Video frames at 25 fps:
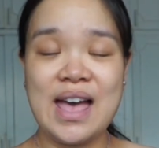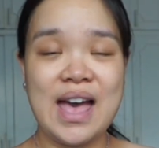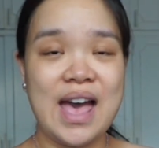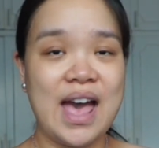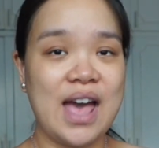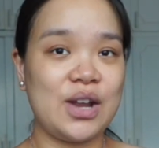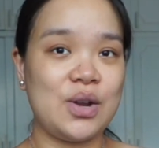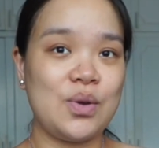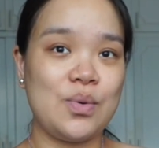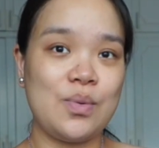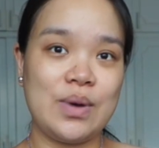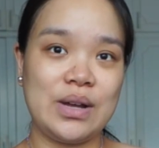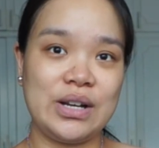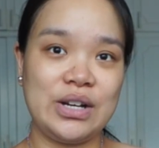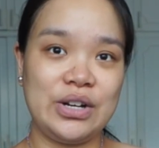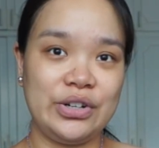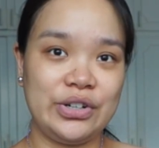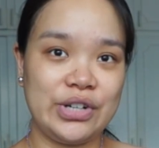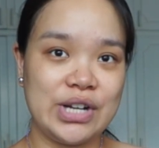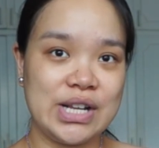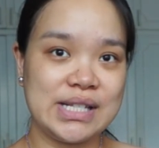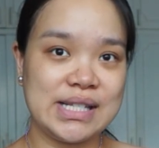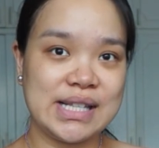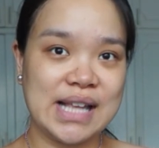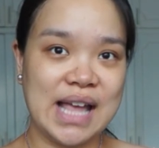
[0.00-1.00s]
I don't want to
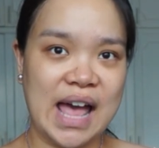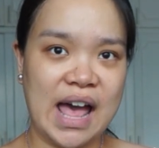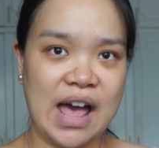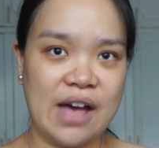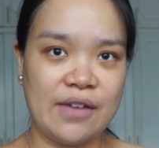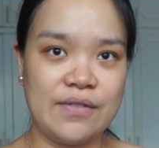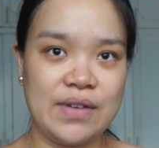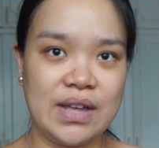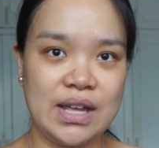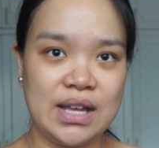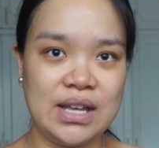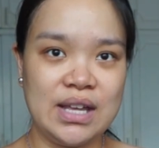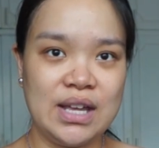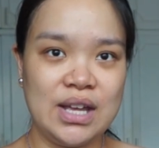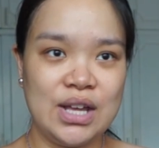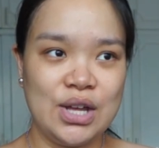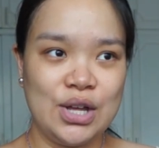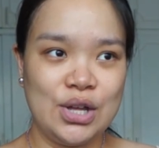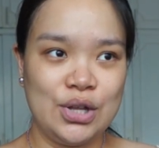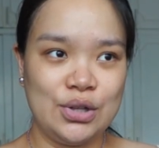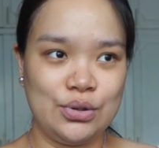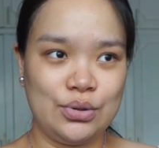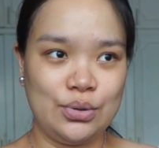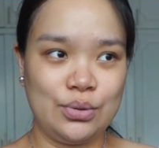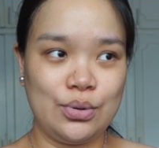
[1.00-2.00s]
risk having
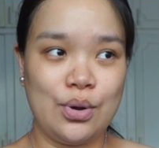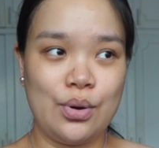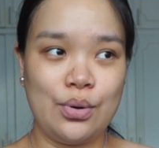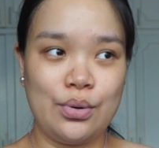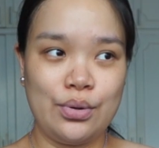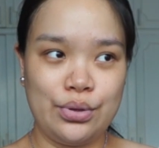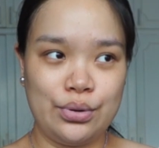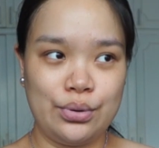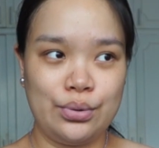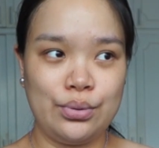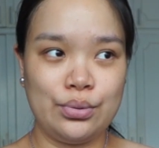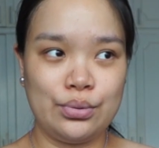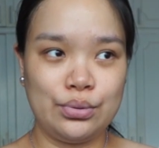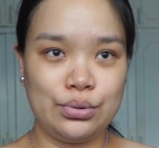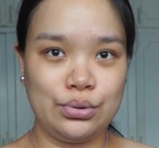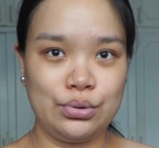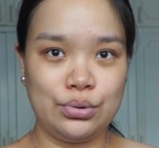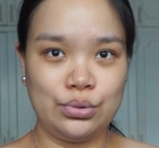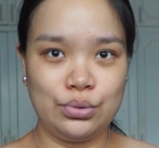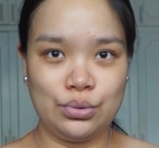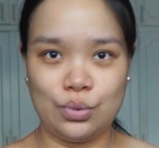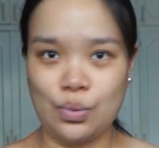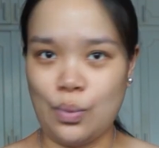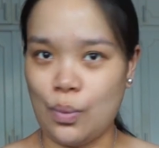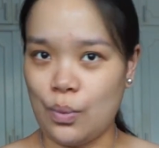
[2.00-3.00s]
to go through
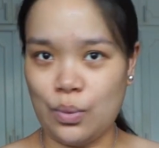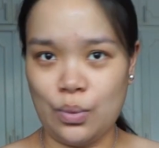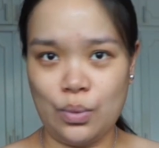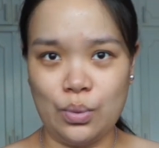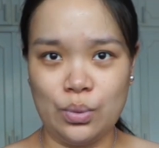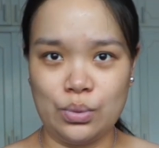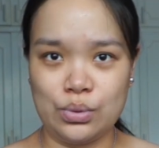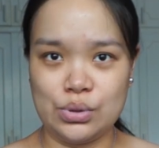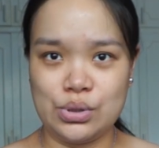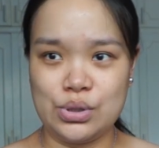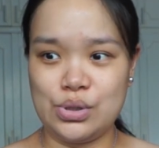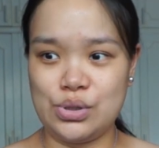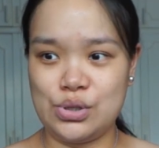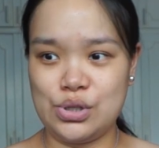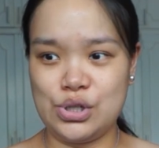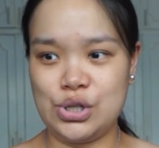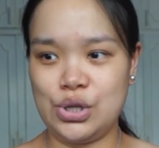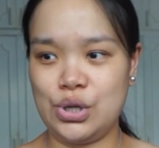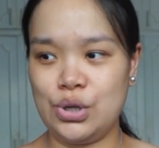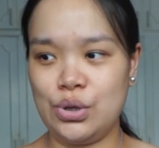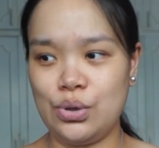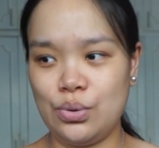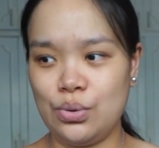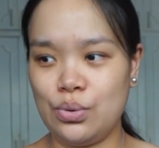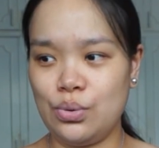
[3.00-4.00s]

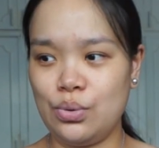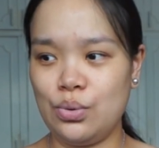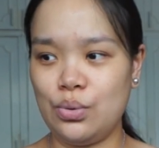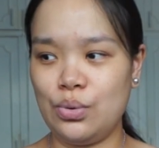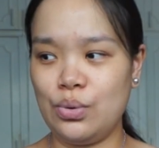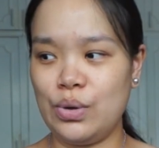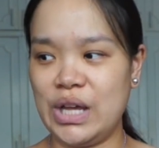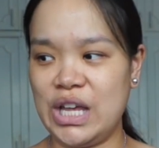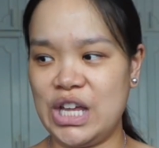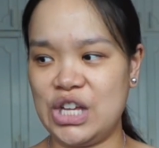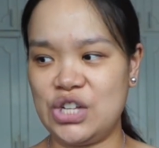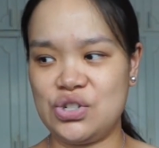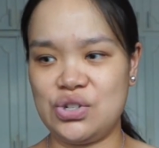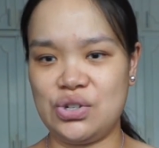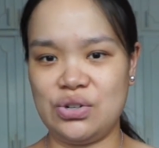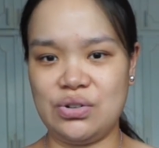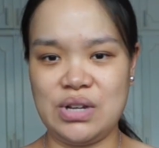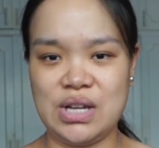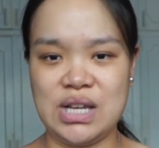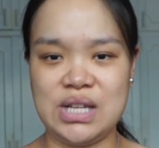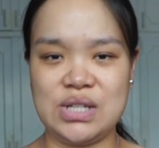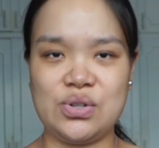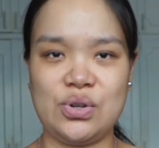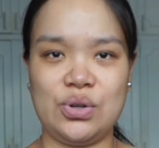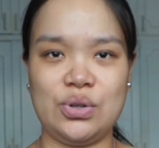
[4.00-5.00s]
two
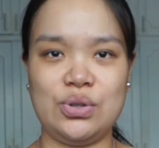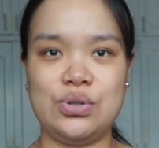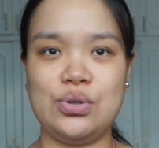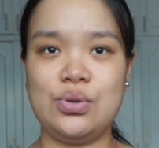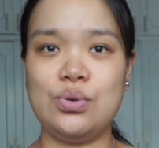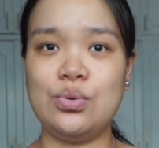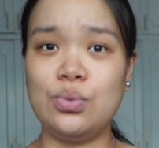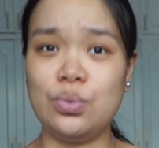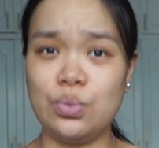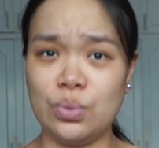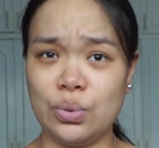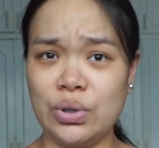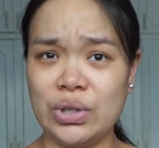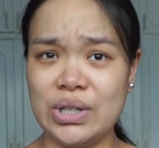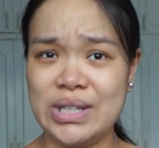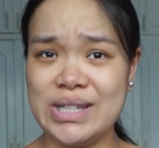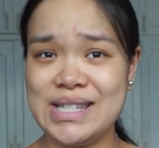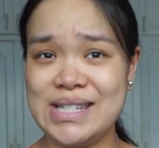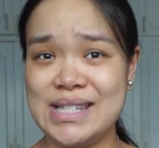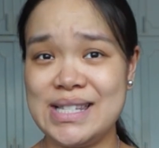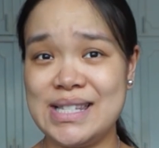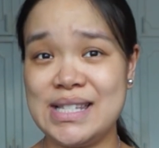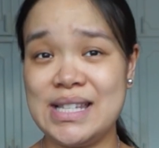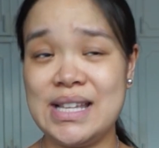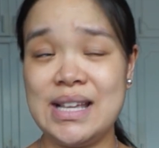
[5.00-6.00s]
injuries or 2
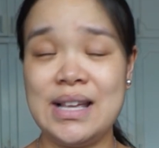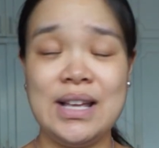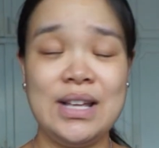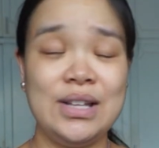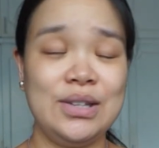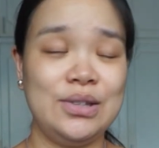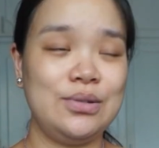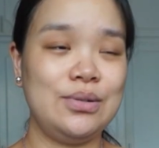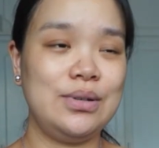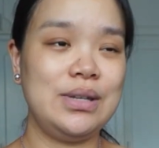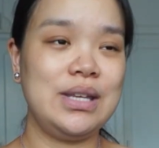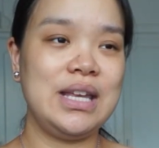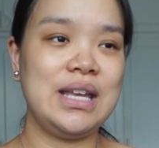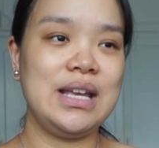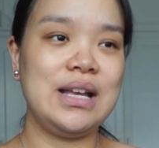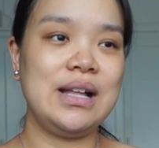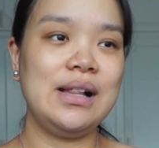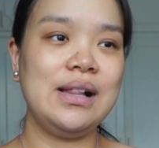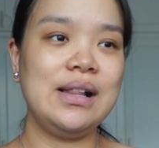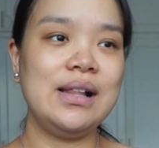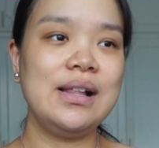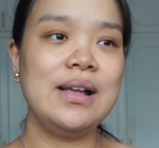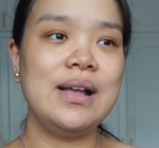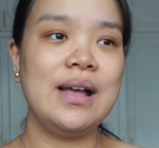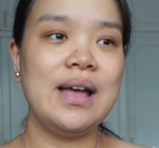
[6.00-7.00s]
wounds to
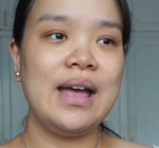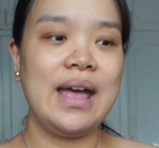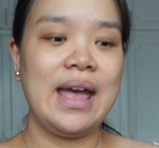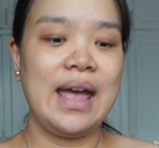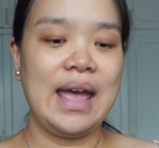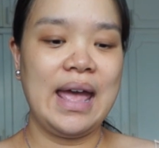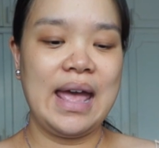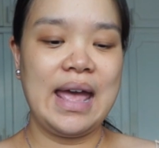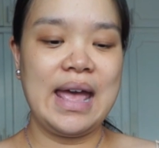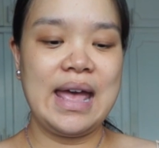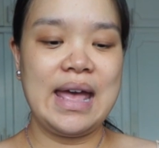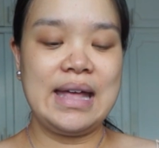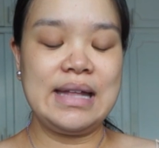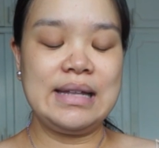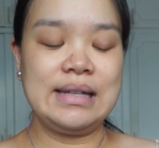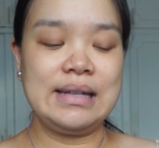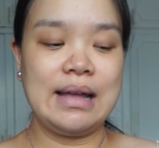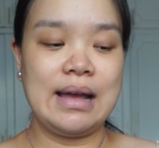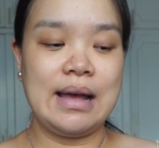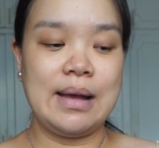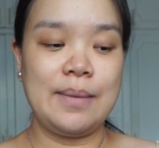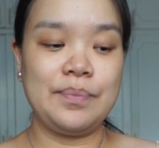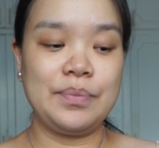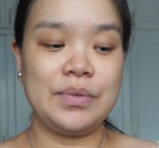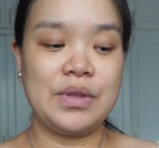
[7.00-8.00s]
heal.
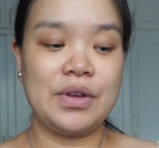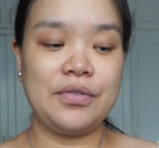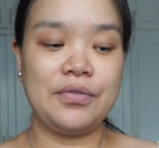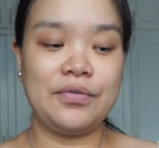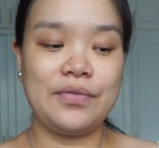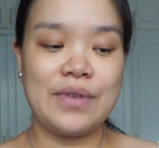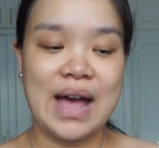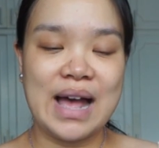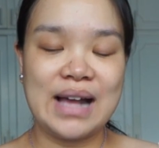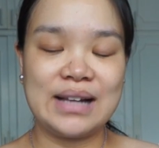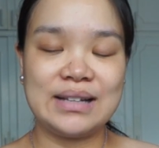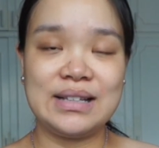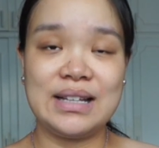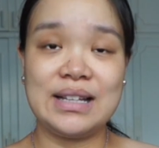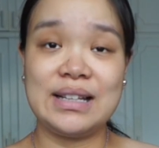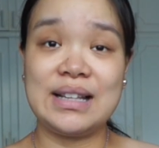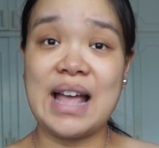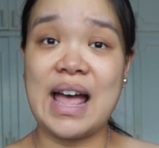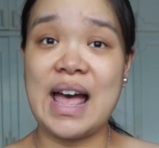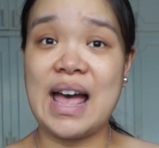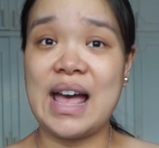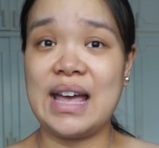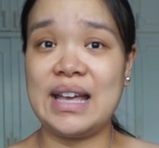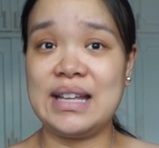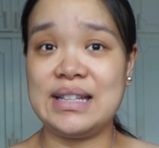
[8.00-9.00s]
And the fact that
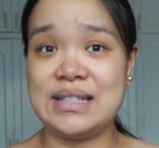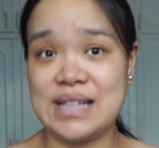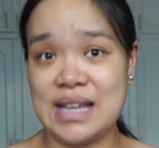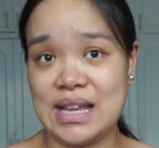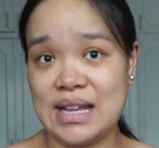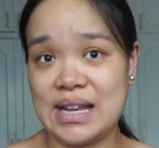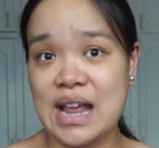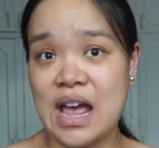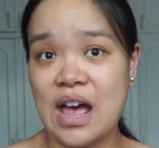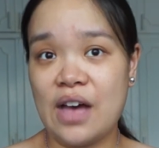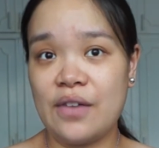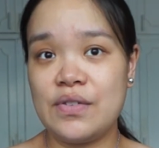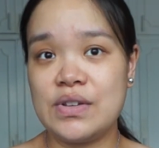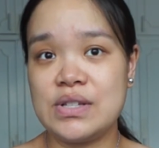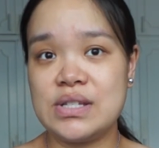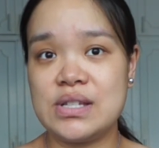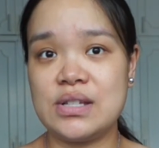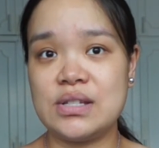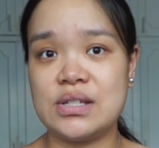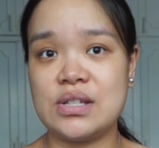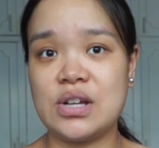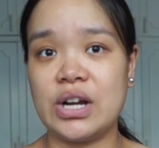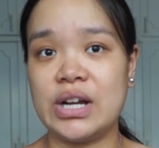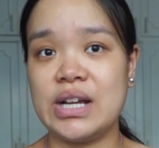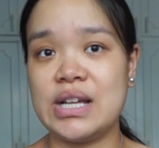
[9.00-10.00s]
I did have a
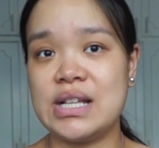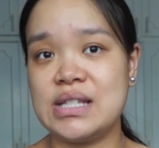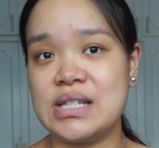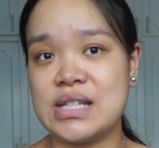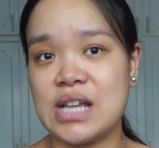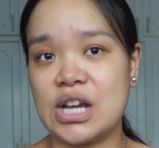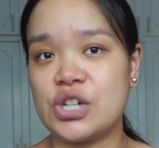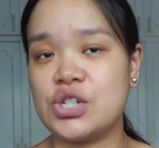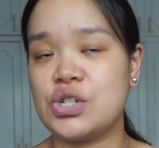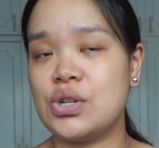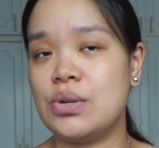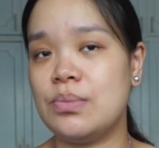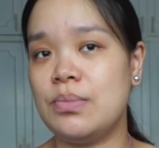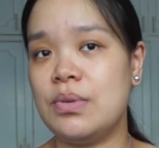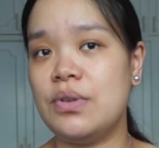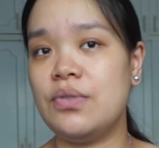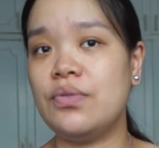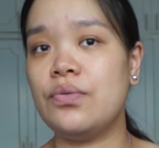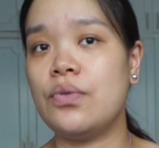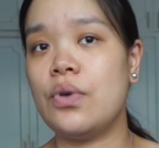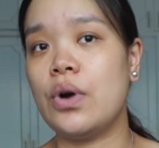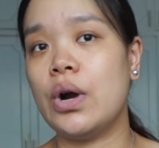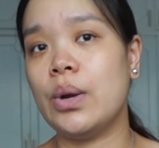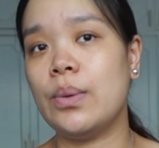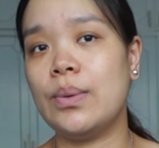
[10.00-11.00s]
cesarean section
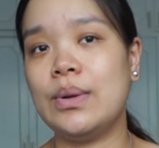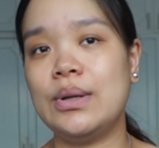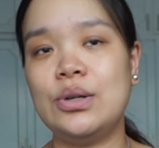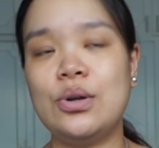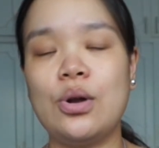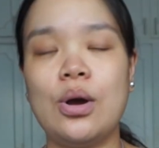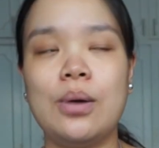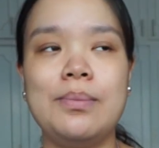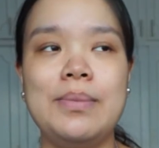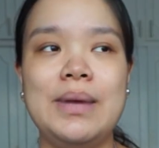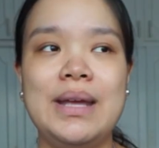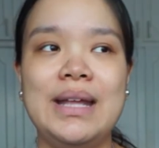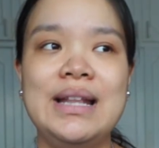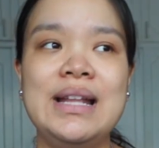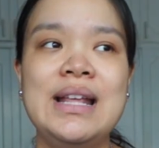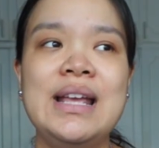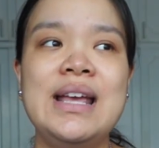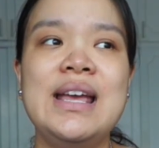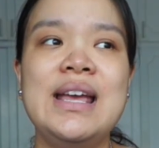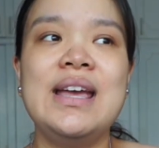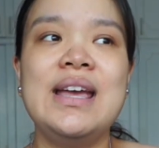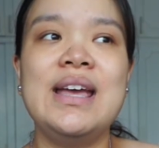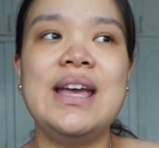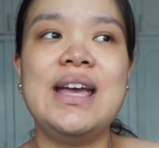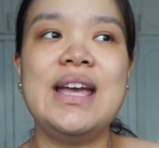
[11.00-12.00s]
before with Robyn,
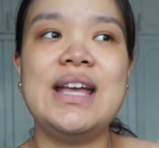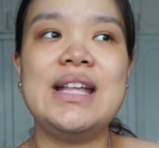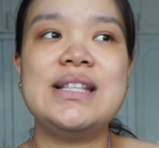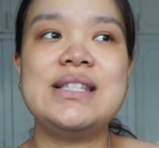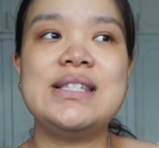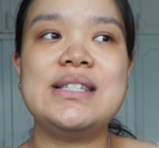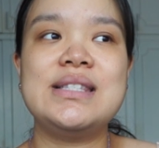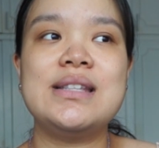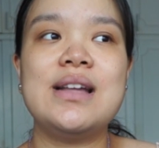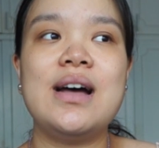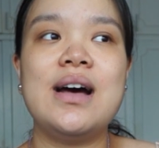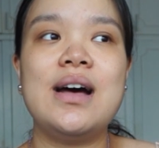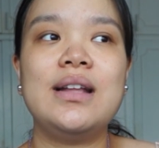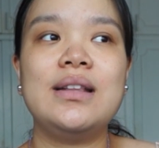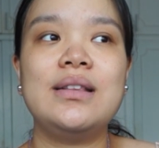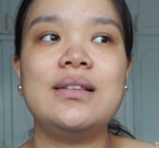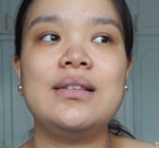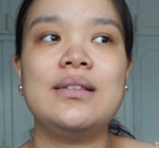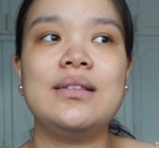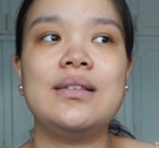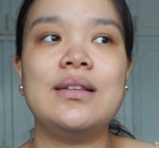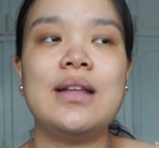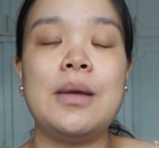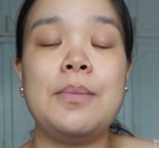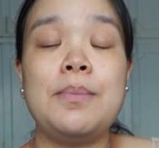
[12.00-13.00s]
it's not
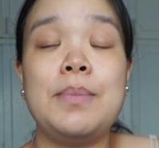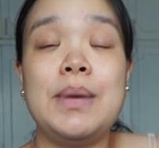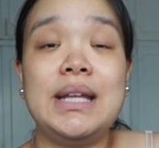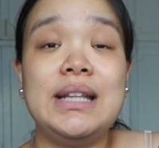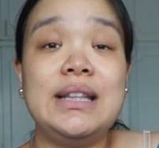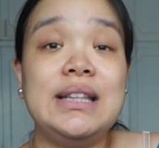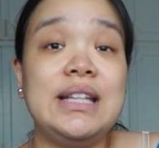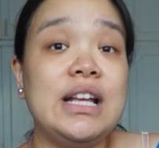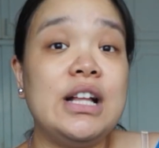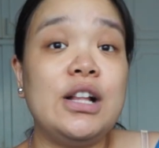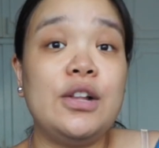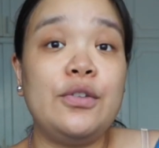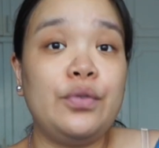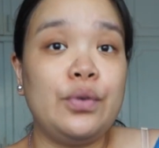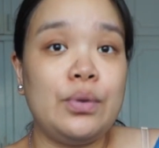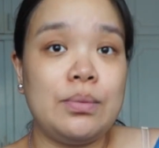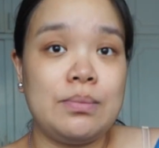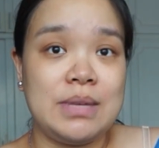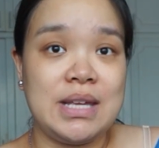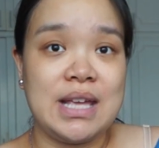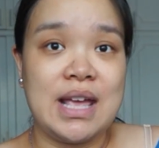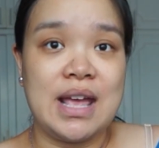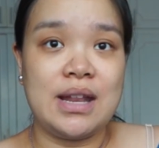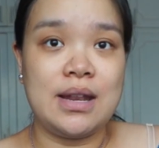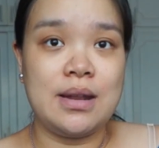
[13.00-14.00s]
a big deal for
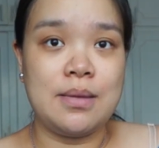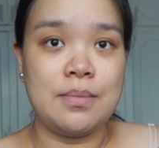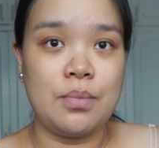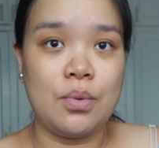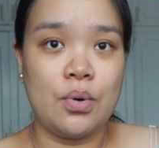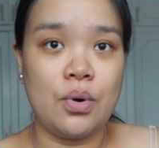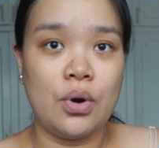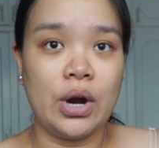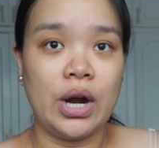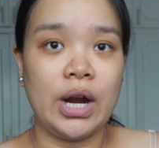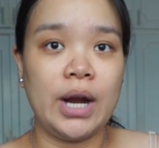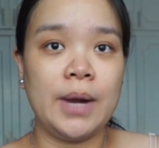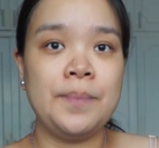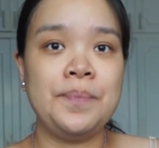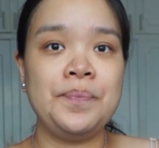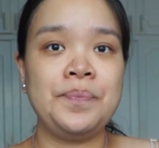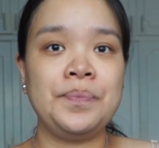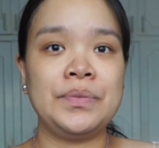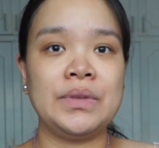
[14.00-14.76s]
me anymore.